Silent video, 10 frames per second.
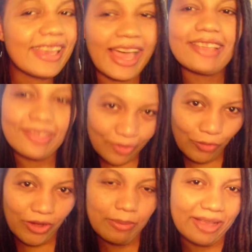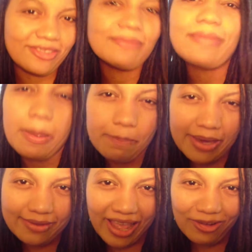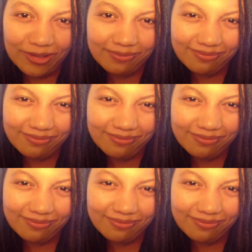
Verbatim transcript: guys, so very much. Peace out.